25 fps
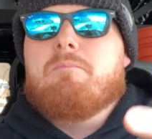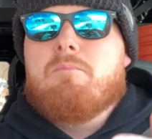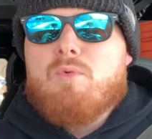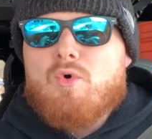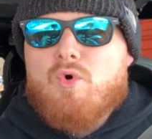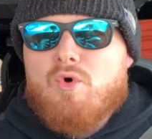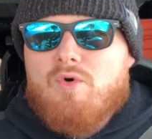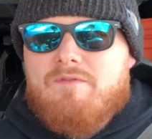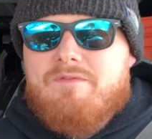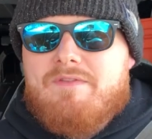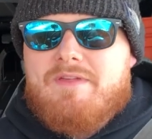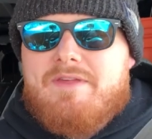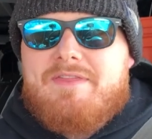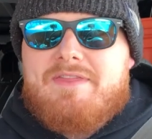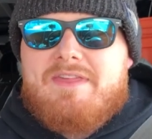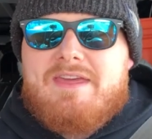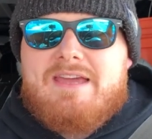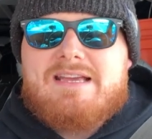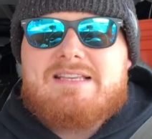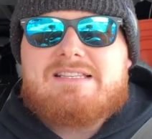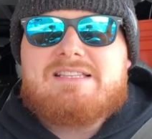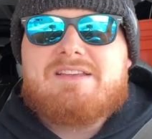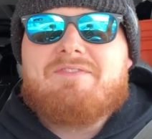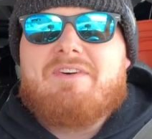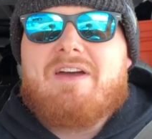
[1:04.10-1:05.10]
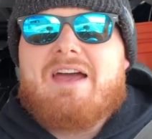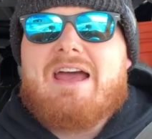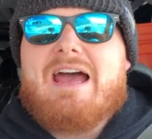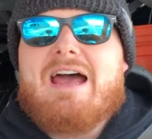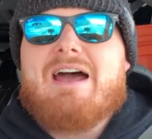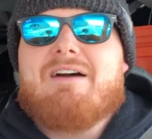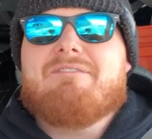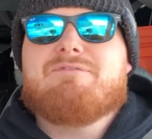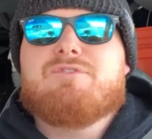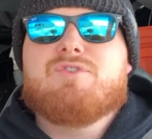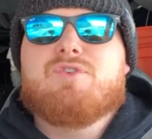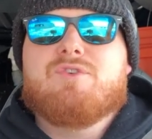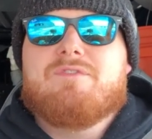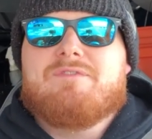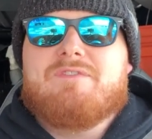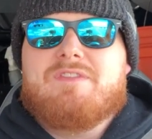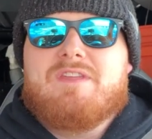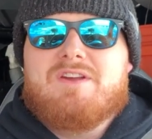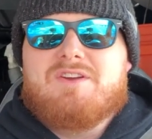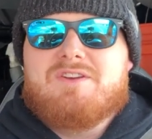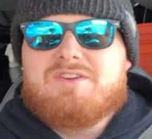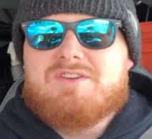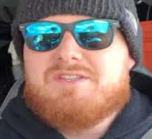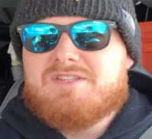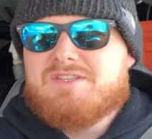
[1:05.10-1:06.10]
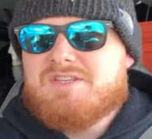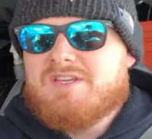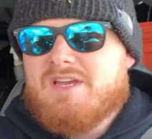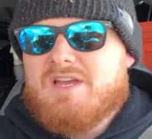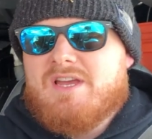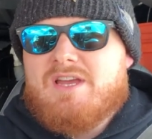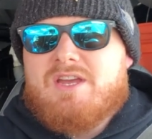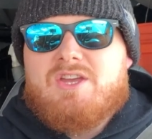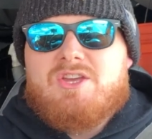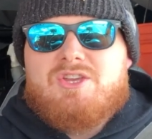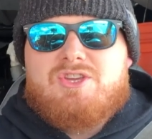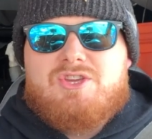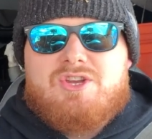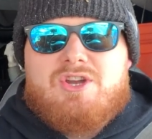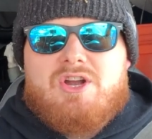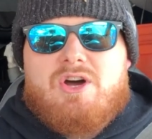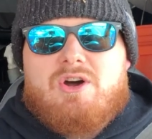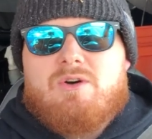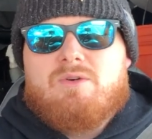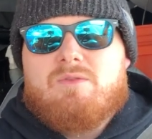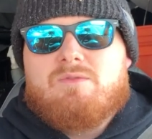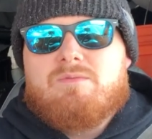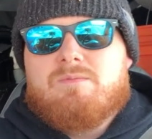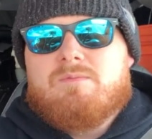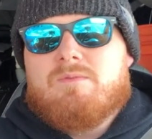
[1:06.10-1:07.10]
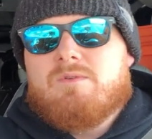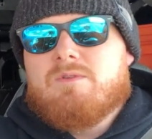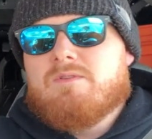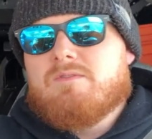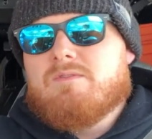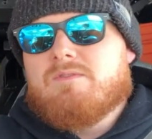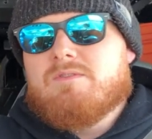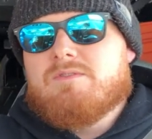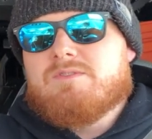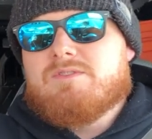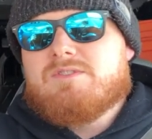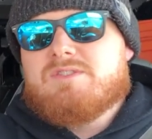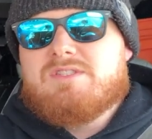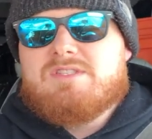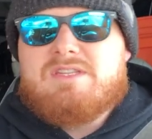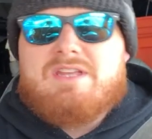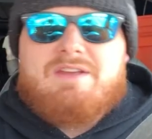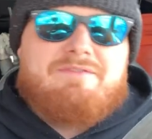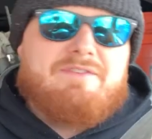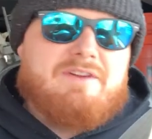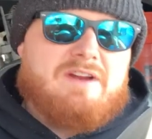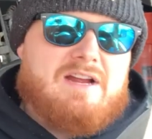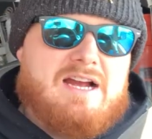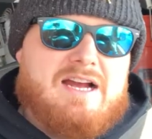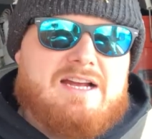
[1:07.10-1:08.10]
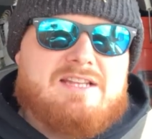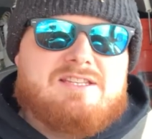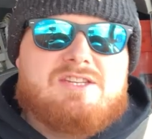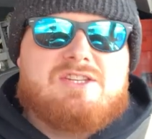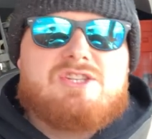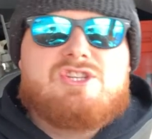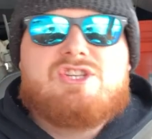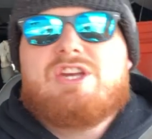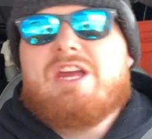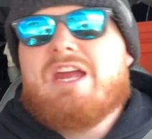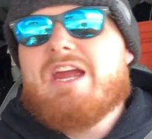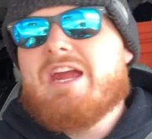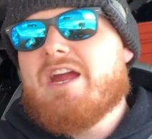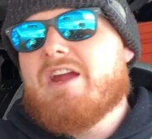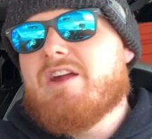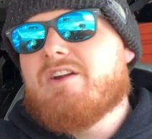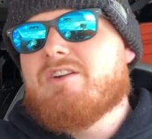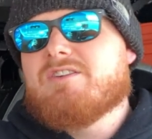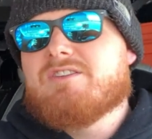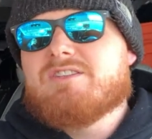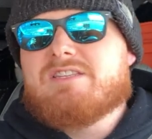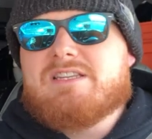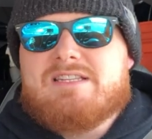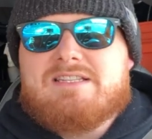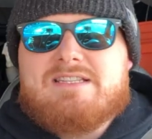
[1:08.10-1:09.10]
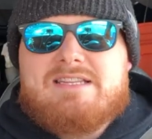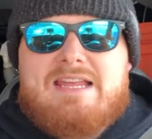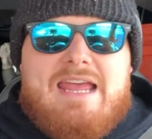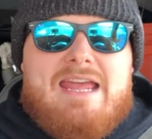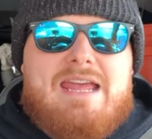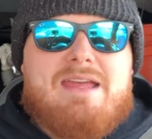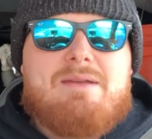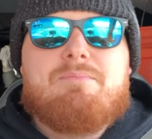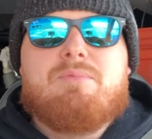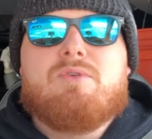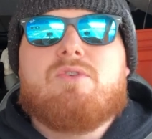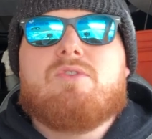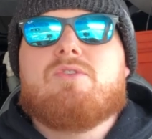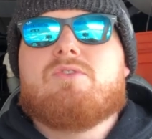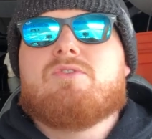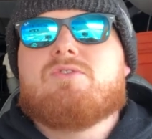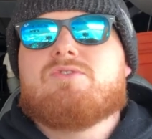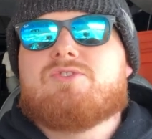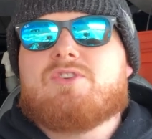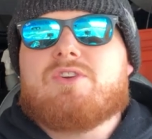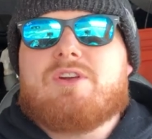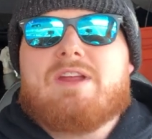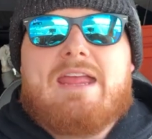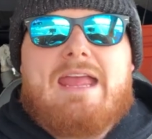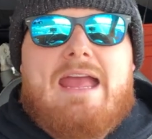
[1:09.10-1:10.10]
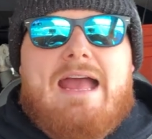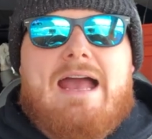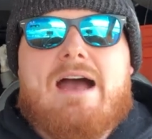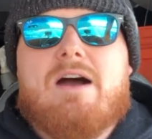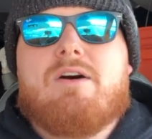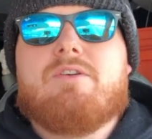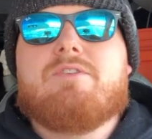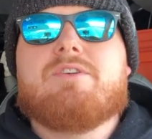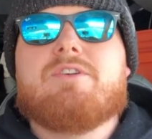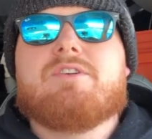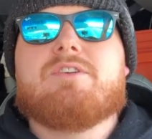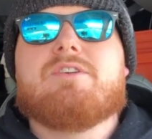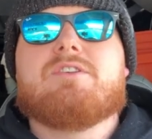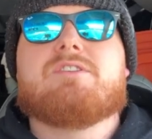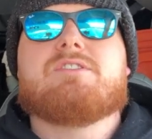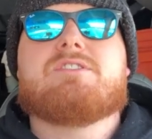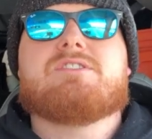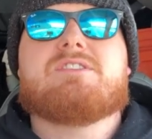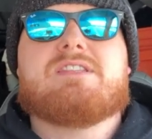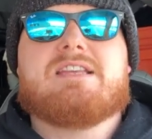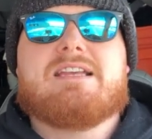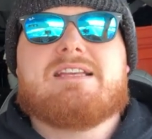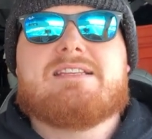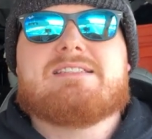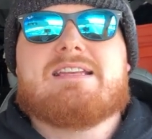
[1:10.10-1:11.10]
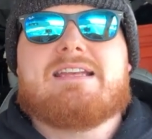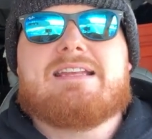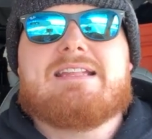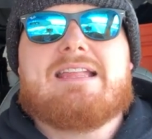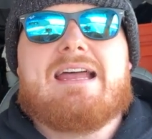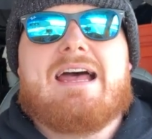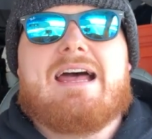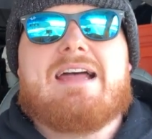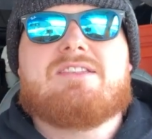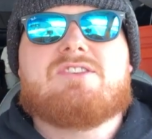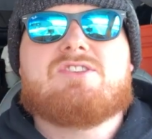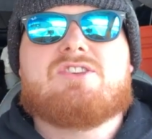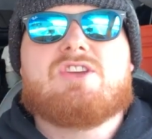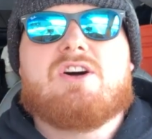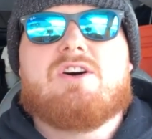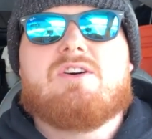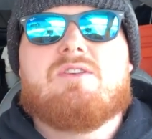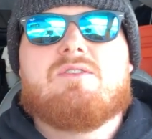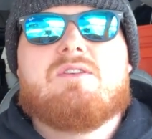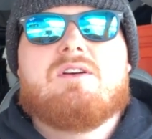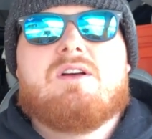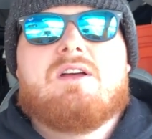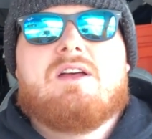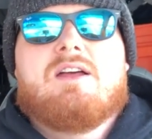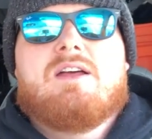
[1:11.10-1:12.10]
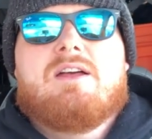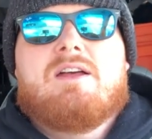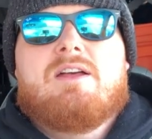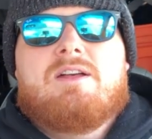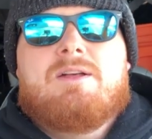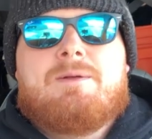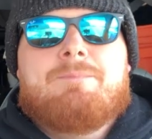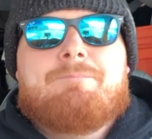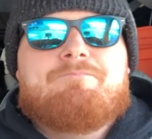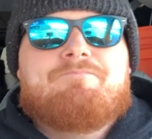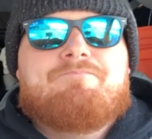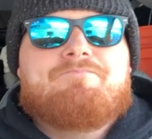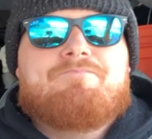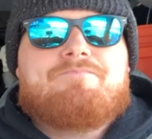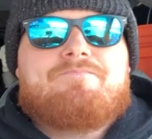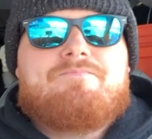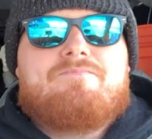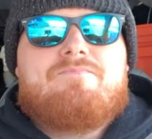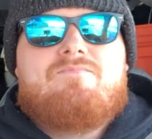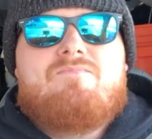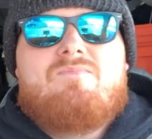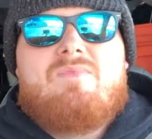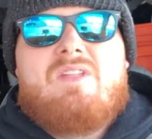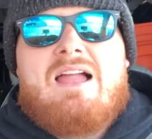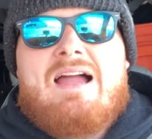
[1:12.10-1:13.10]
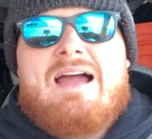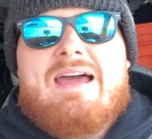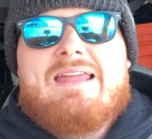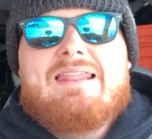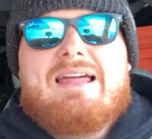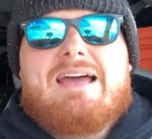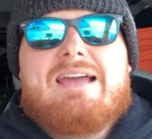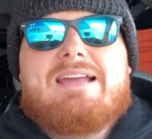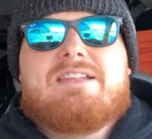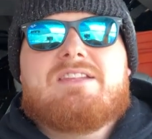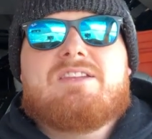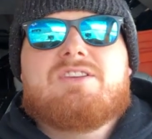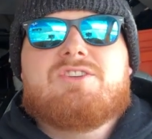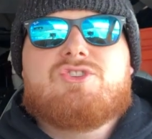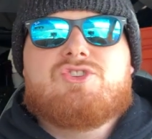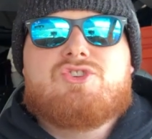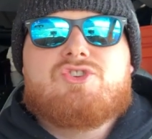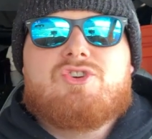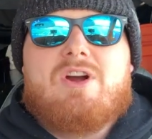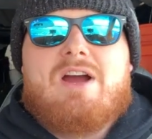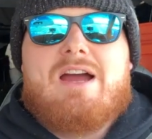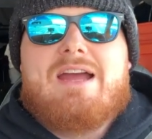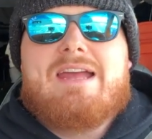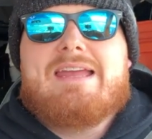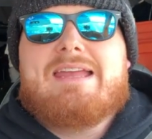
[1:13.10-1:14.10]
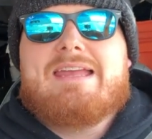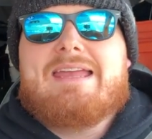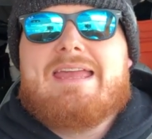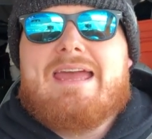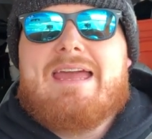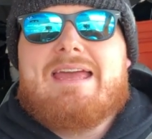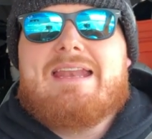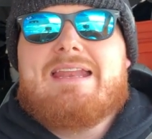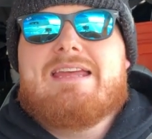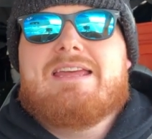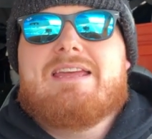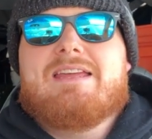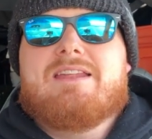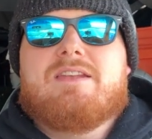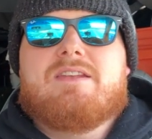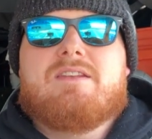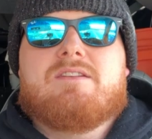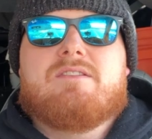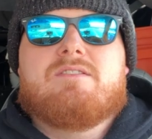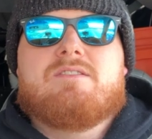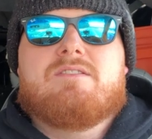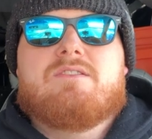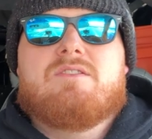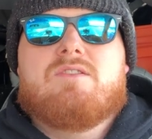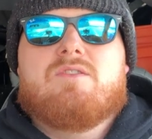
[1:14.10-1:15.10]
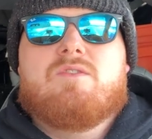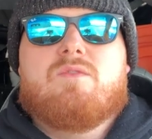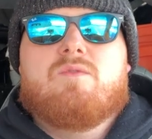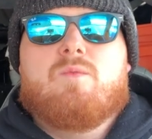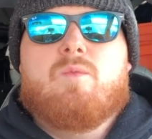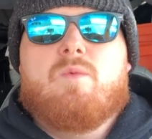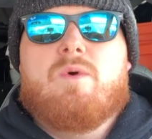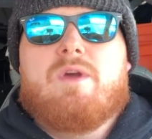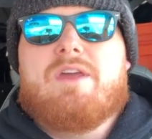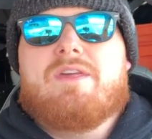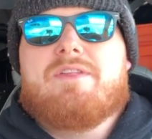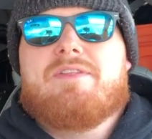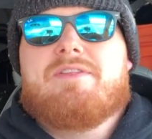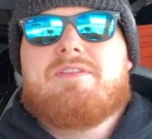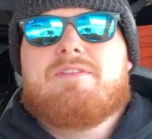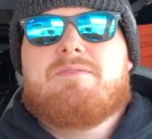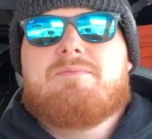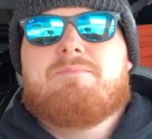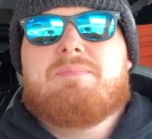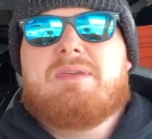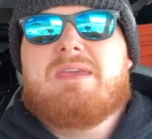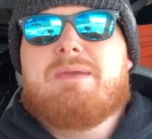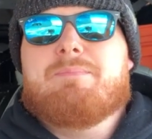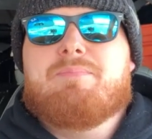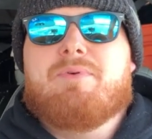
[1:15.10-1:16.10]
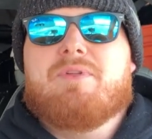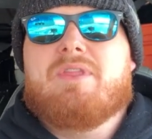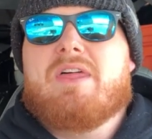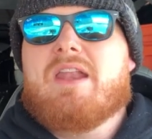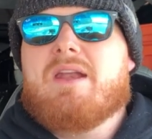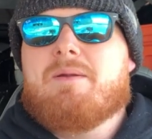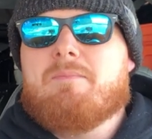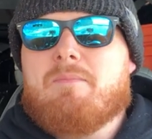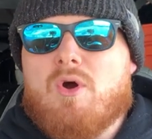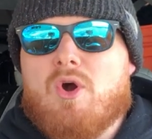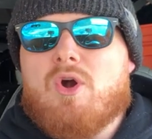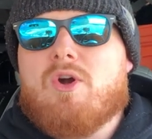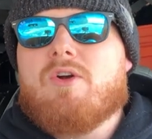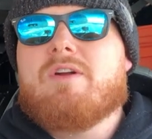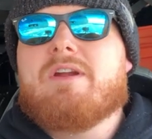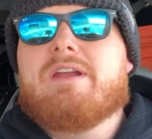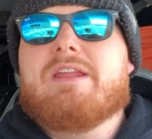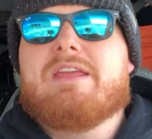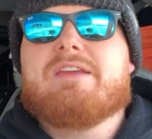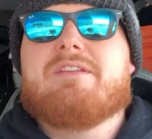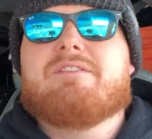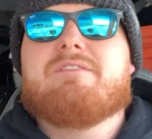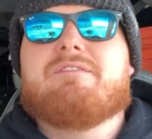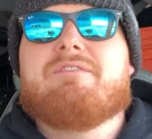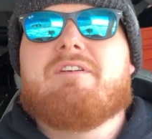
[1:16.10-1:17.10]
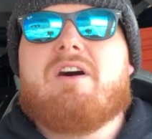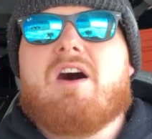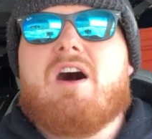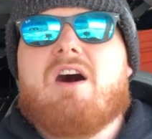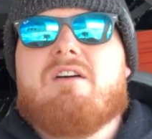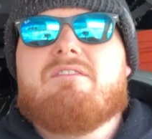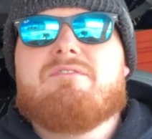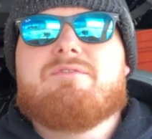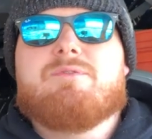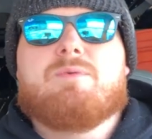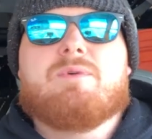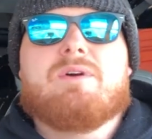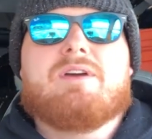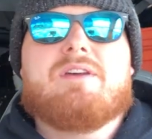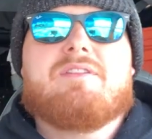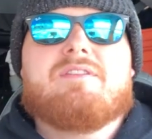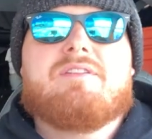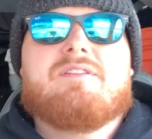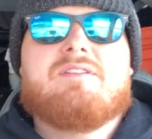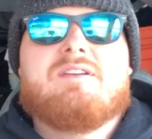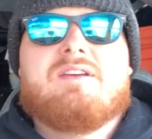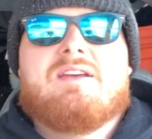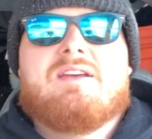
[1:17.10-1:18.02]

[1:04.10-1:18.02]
move the things if I have to, if there's, you know, different kinds of chairs and tables or counters, things like that. So I like to try and get in with people that I'm already involved with.